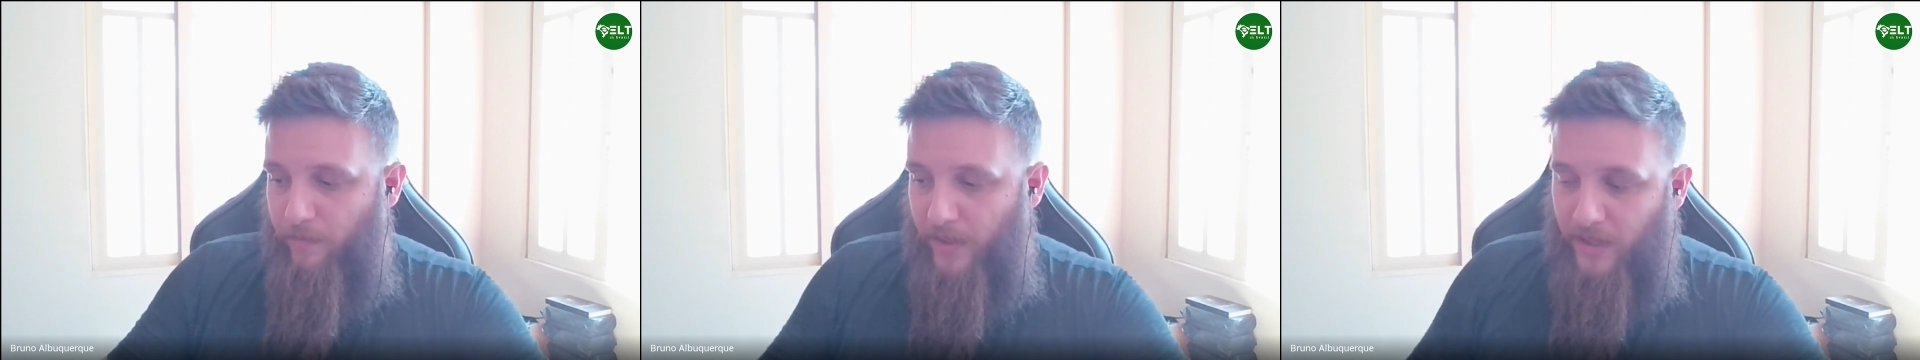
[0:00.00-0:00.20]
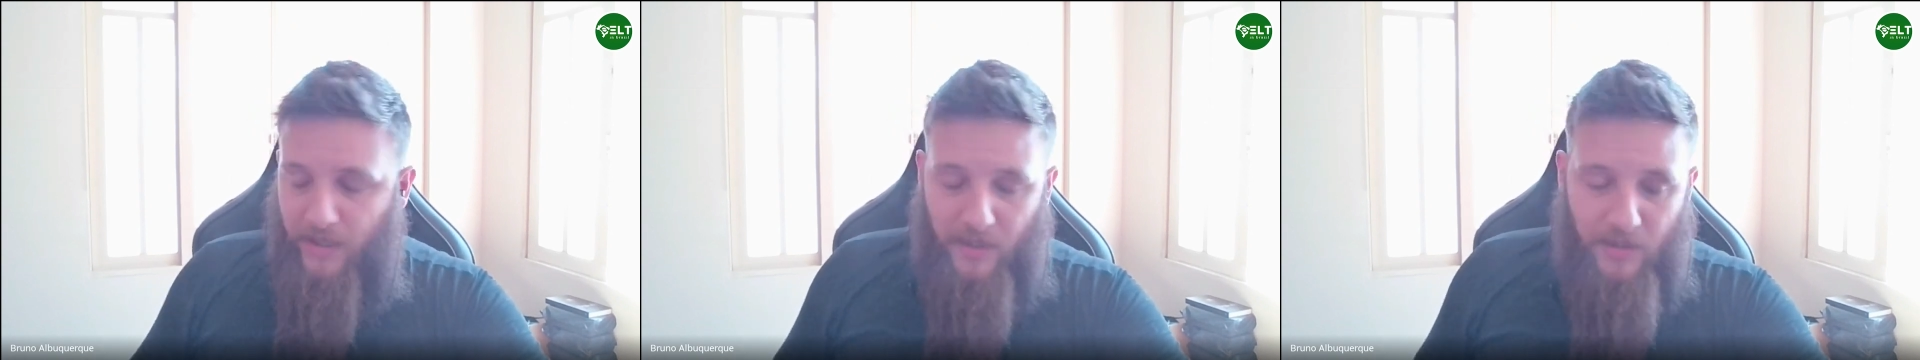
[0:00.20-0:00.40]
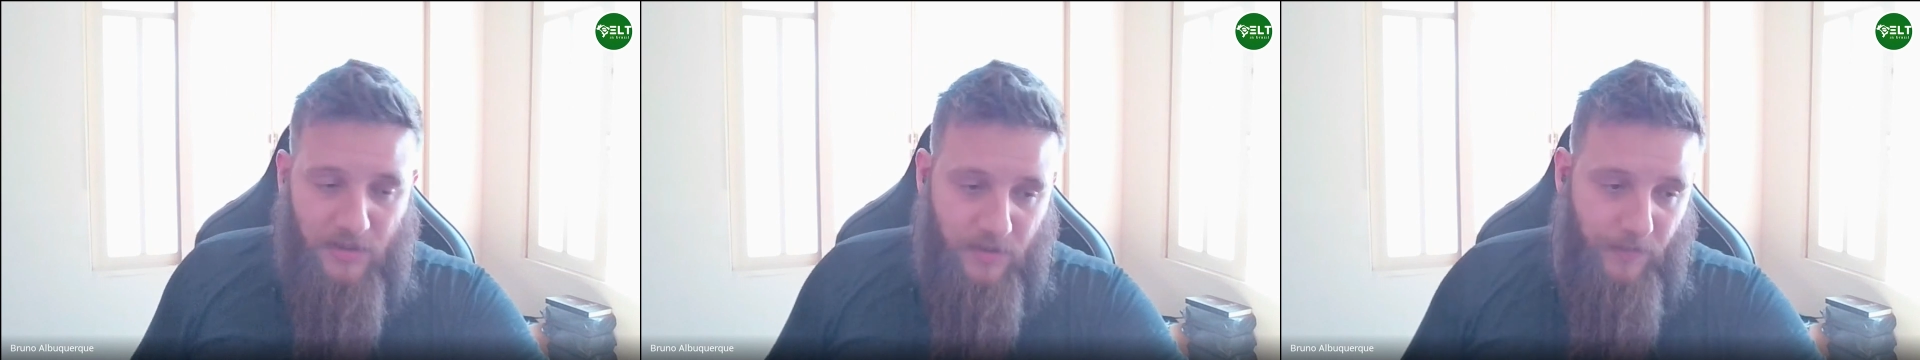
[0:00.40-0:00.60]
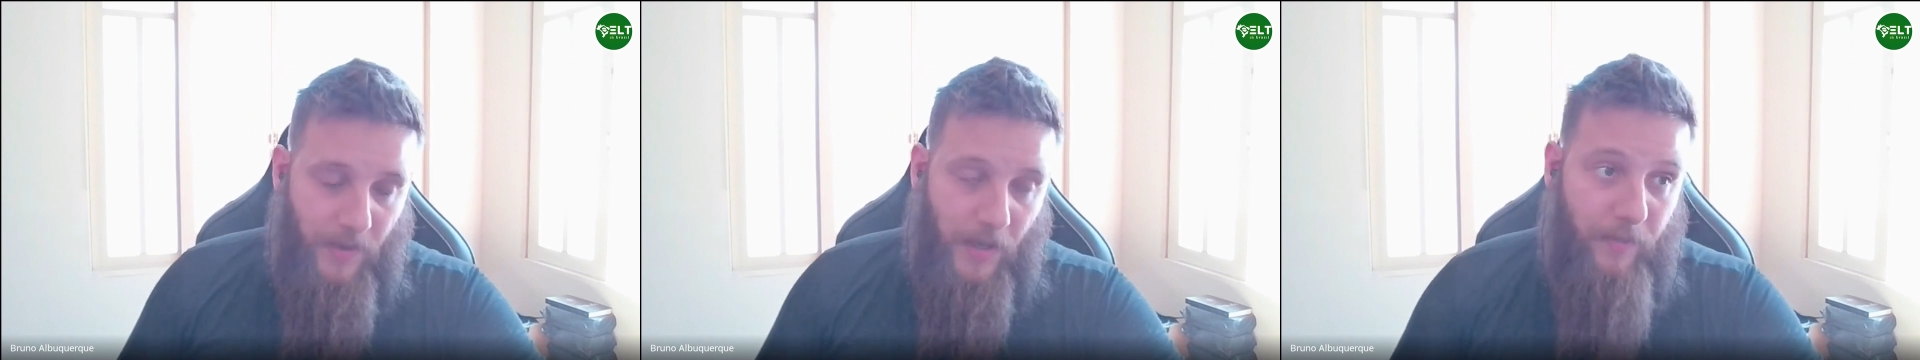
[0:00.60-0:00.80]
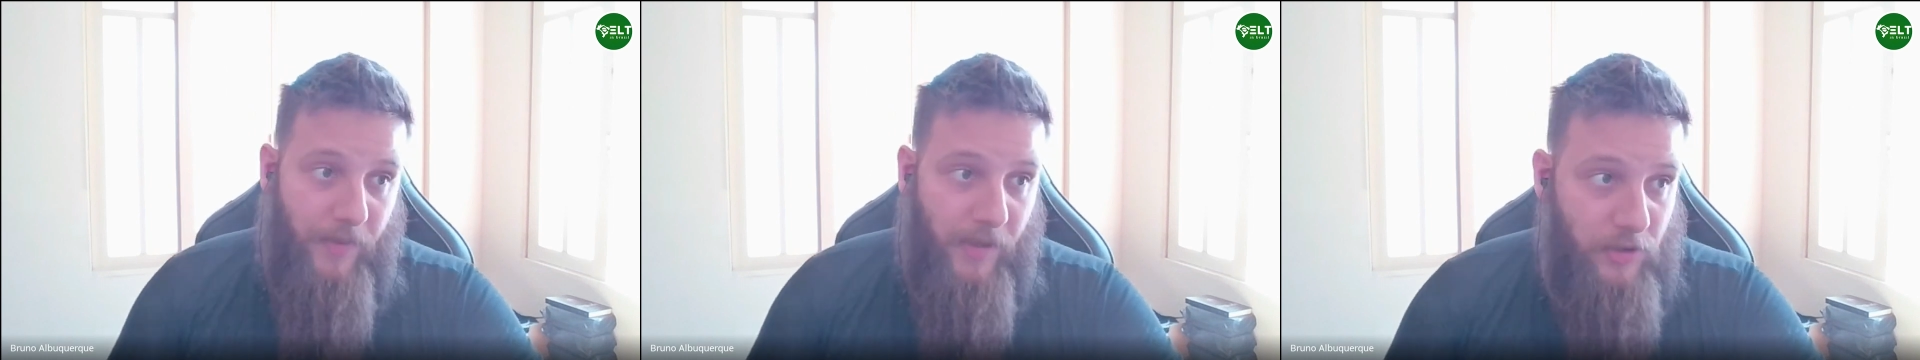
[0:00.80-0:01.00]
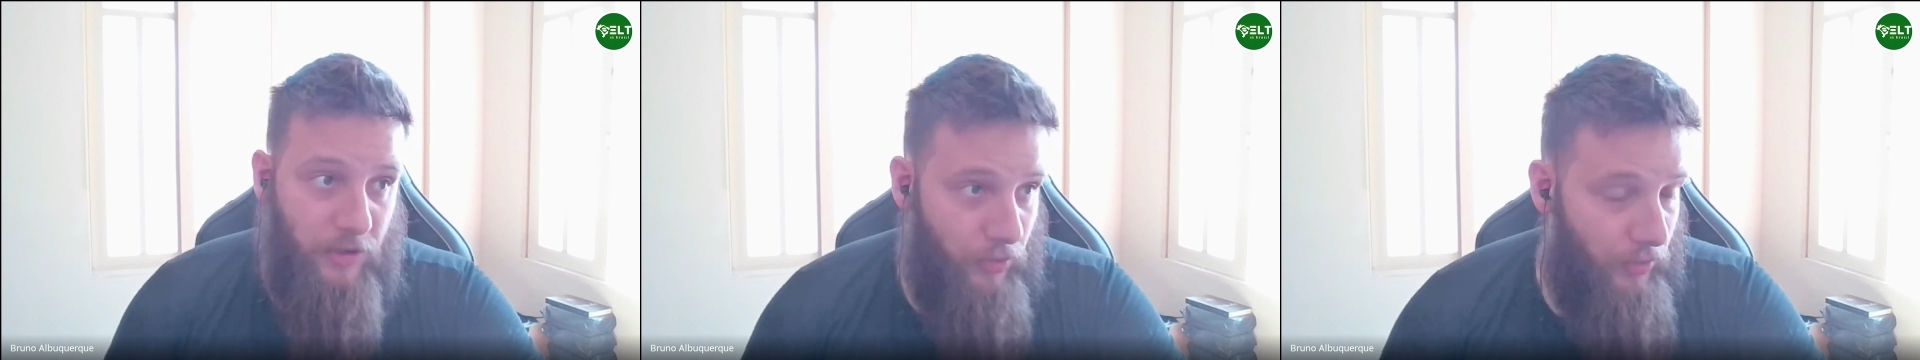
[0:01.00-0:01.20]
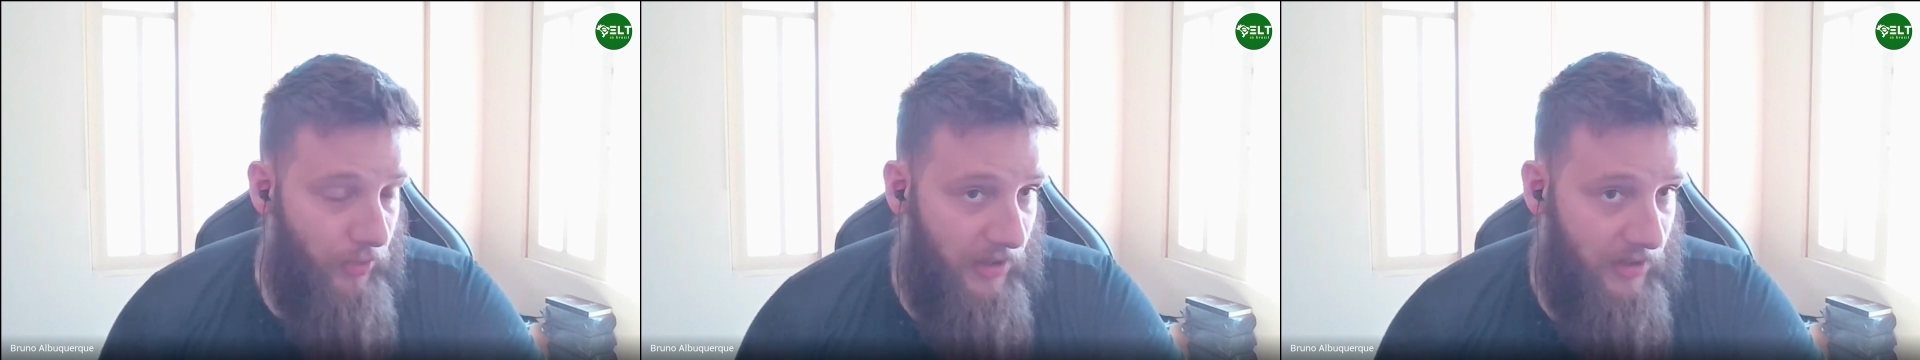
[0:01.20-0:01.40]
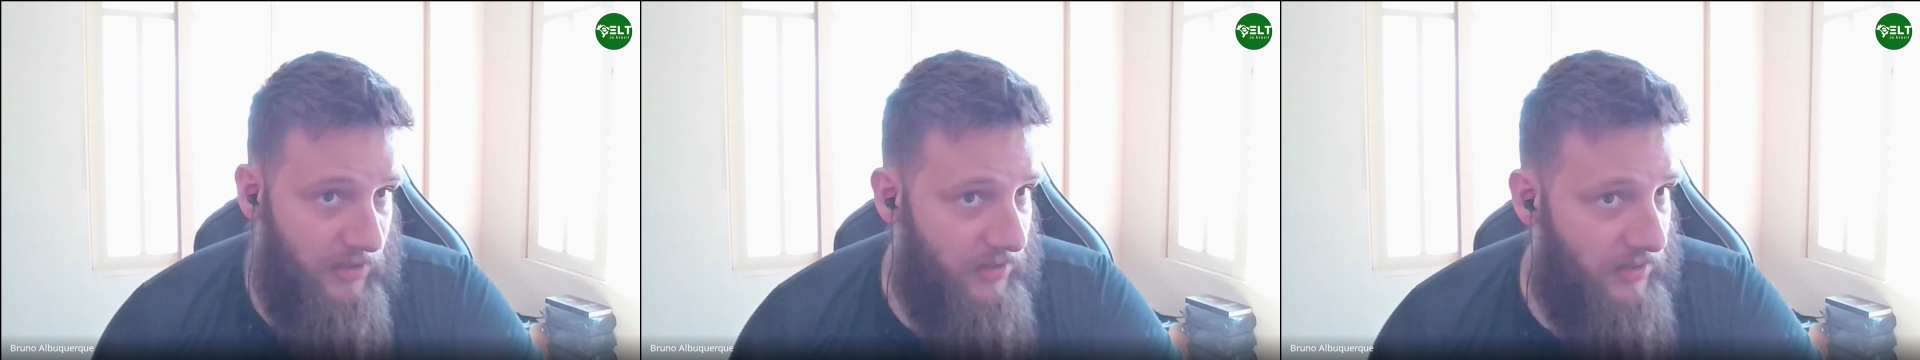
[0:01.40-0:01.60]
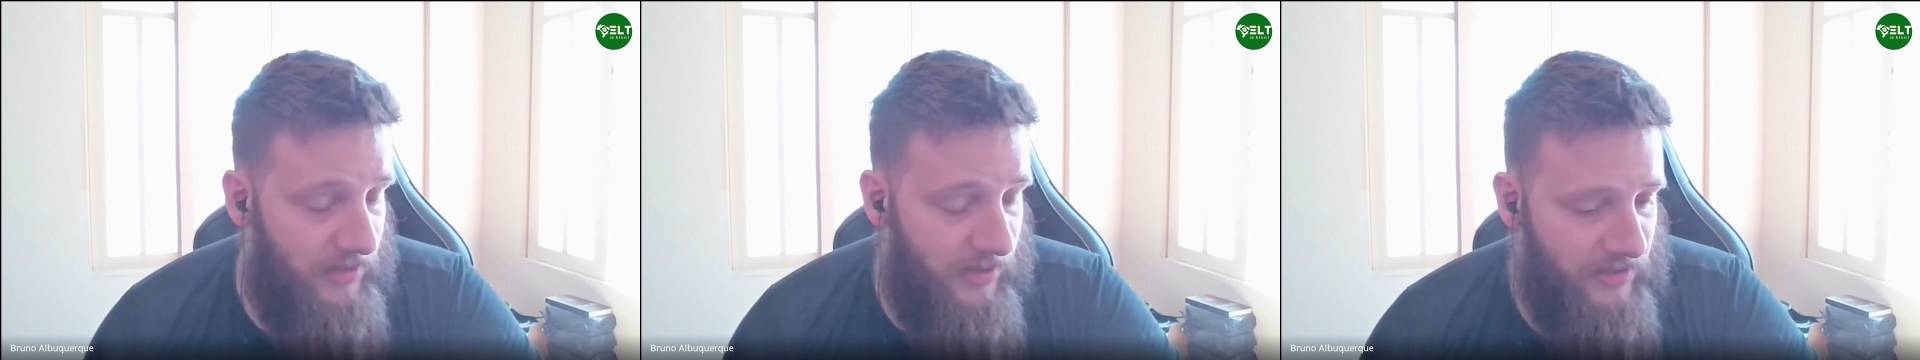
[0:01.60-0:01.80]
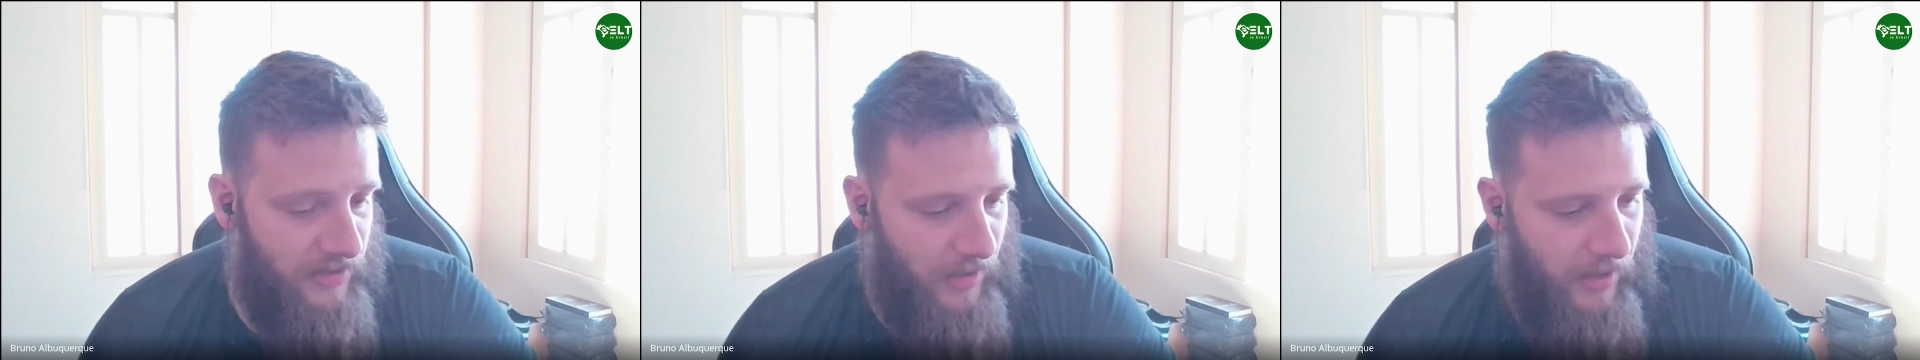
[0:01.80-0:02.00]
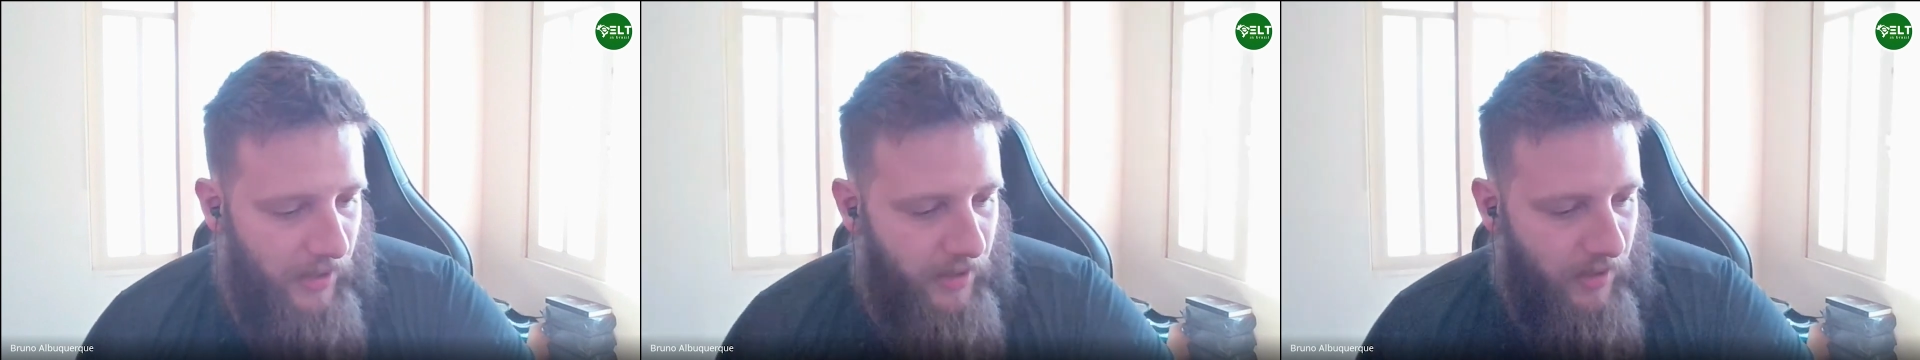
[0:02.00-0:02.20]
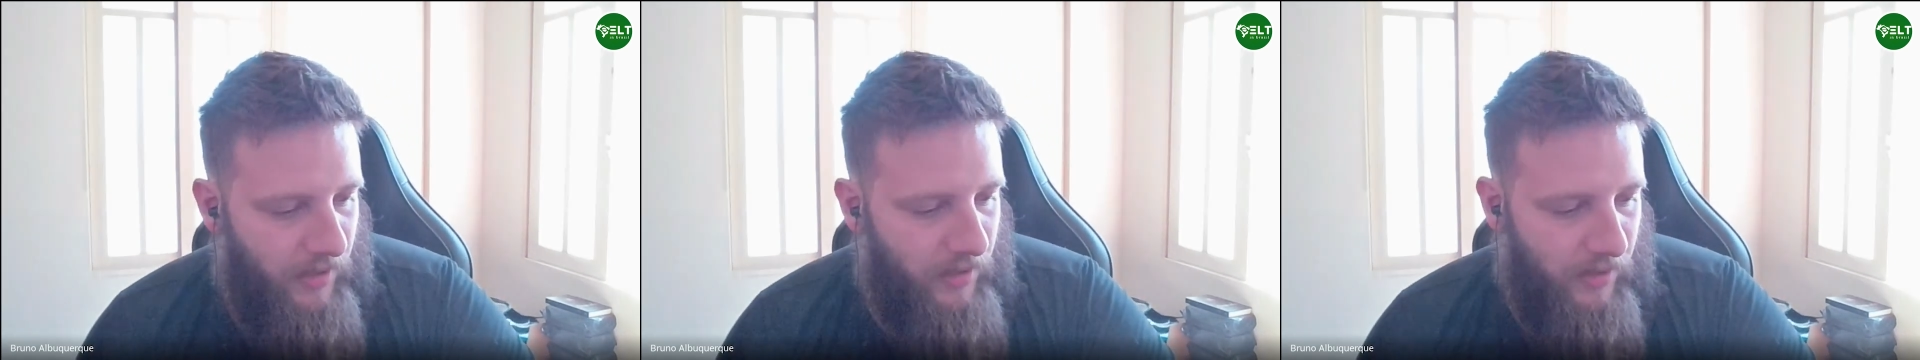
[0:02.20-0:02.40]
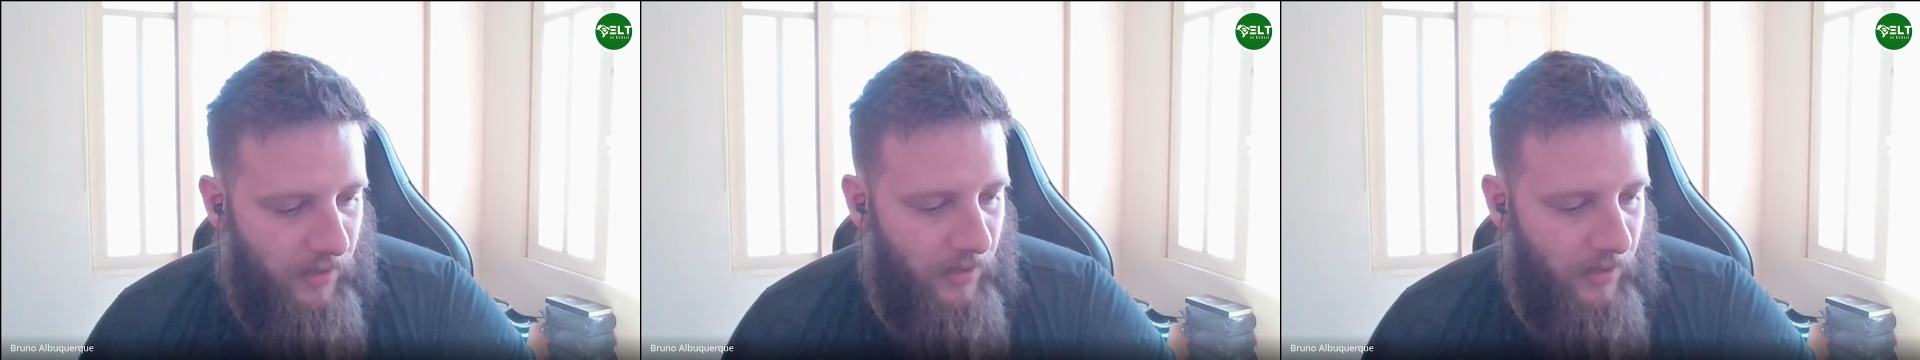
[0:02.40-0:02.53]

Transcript: because maybe students dislike